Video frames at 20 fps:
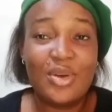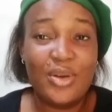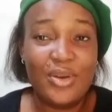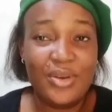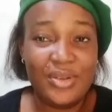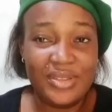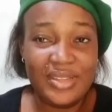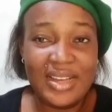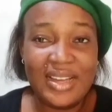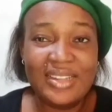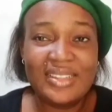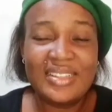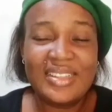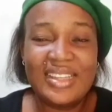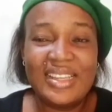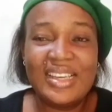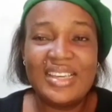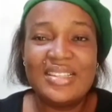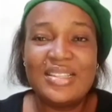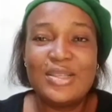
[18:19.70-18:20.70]
other
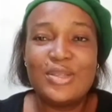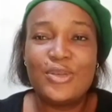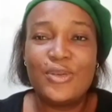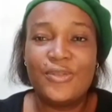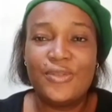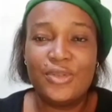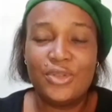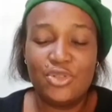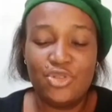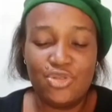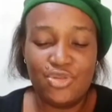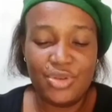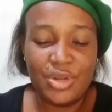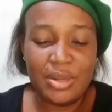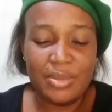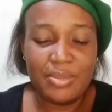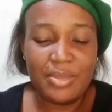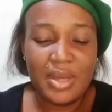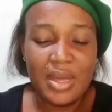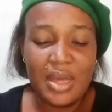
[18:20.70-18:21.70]
cases of a
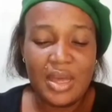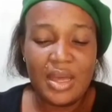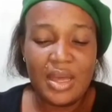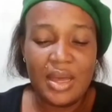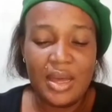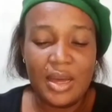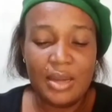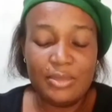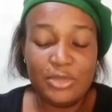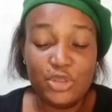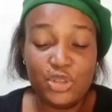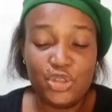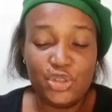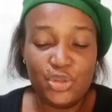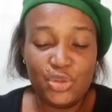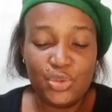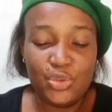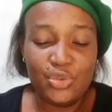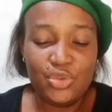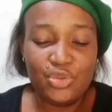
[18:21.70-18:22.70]
dream,
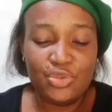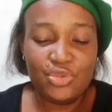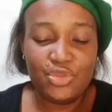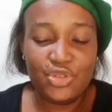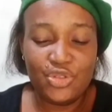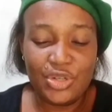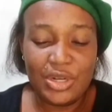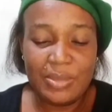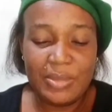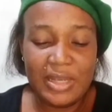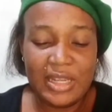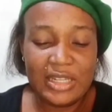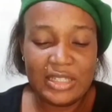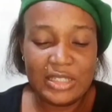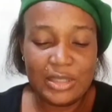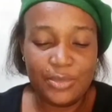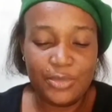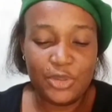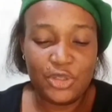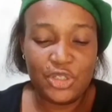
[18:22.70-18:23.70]
shoe dream
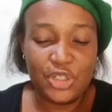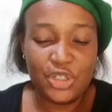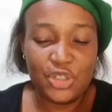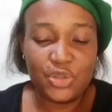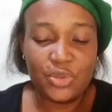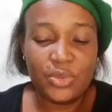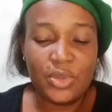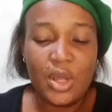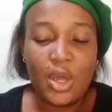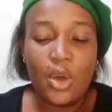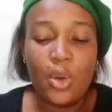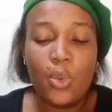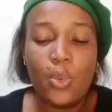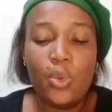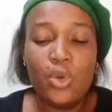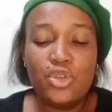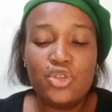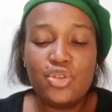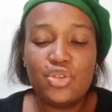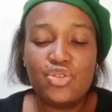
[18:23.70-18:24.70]
interpretation.
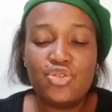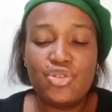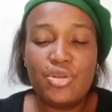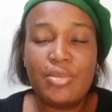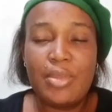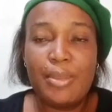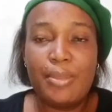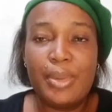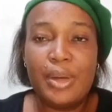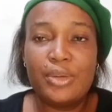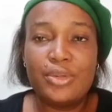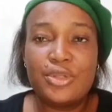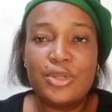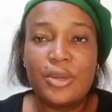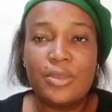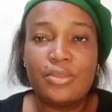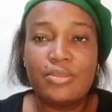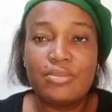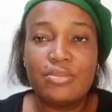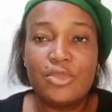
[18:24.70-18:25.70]
Once you dream about
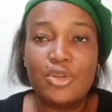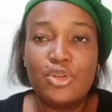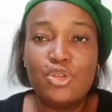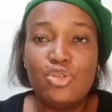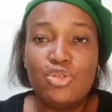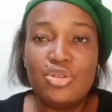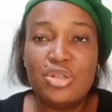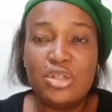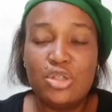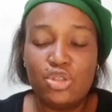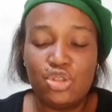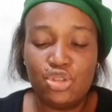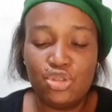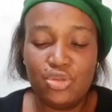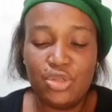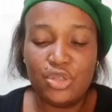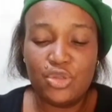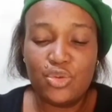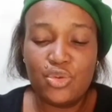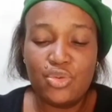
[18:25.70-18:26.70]
losing a
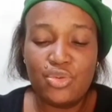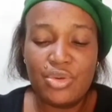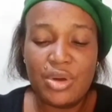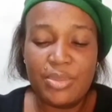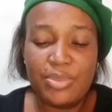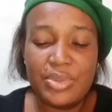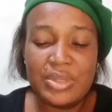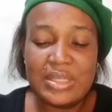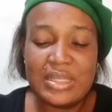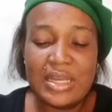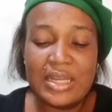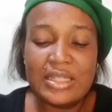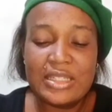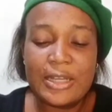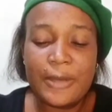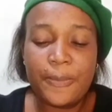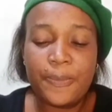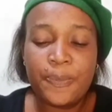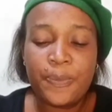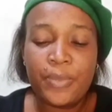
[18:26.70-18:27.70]
shoe, it could
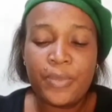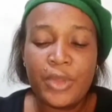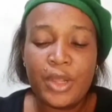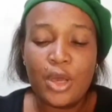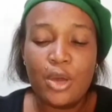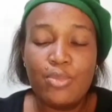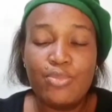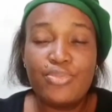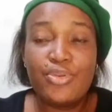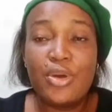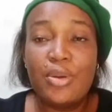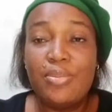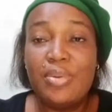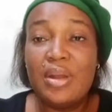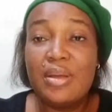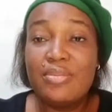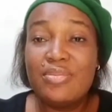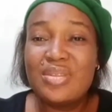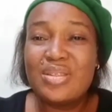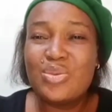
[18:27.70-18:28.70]
represent
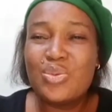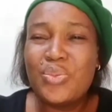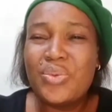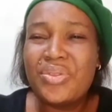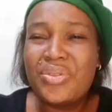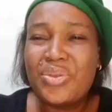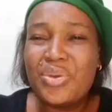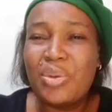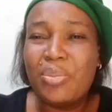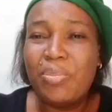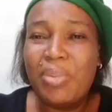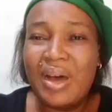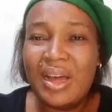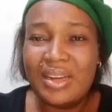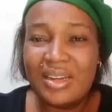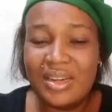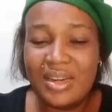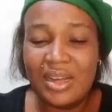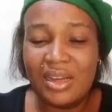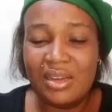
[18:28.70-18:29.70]
problems with your
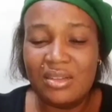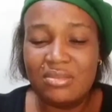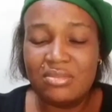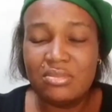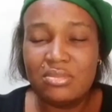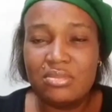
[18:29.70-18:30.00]
partner.